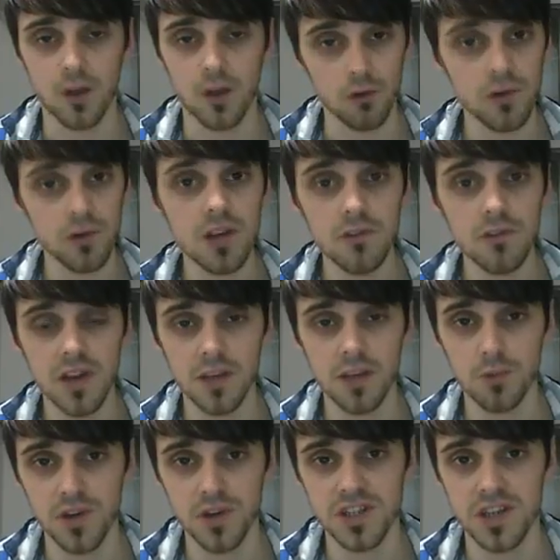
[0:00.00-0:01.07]
So I really, really
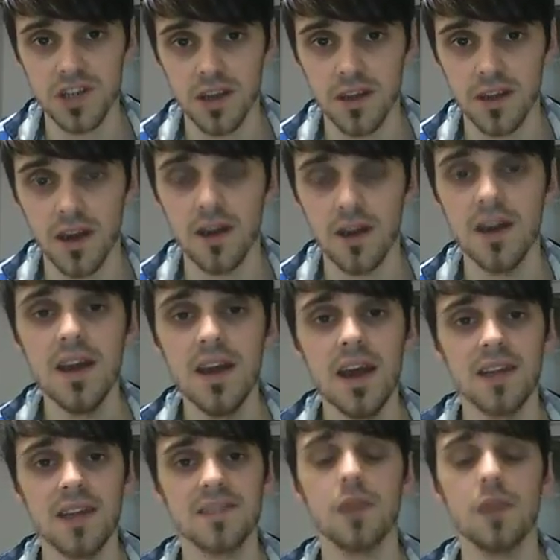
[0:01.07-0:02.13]
appreciate that.
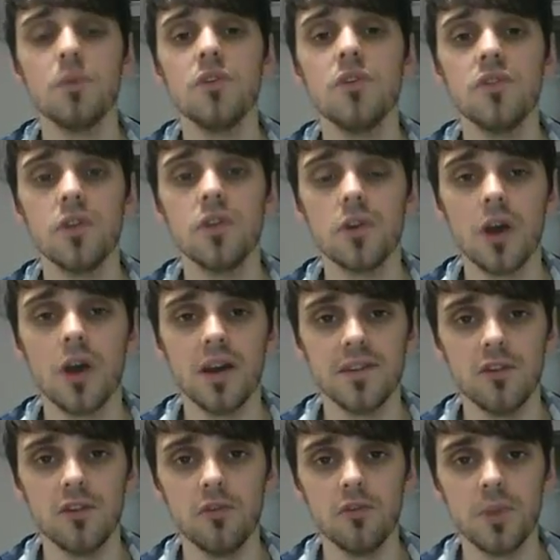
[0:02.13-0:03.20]
And some of you
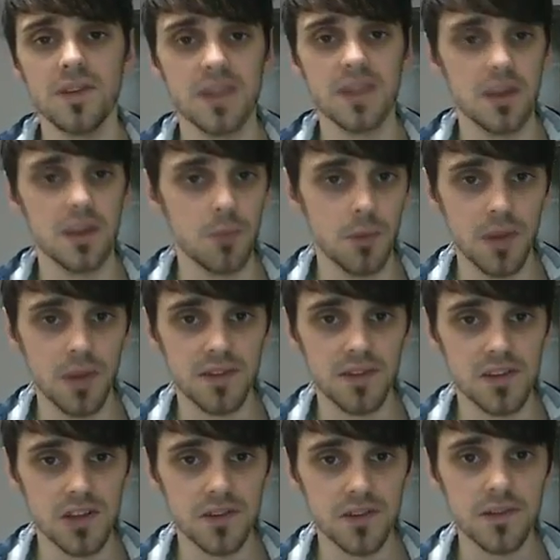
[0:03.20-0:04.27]
guys who've been sending me
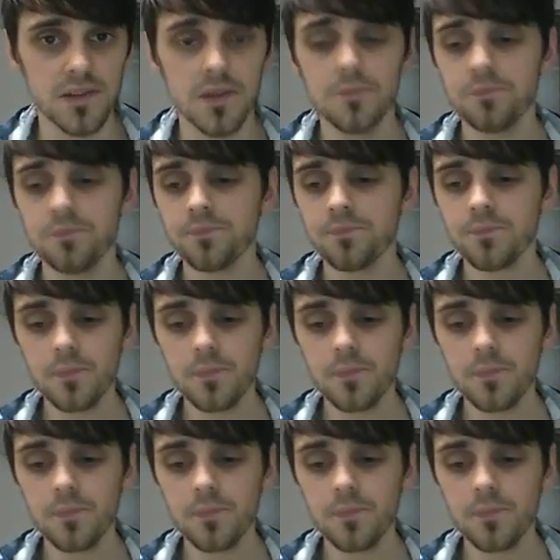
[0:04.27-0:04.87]
messages,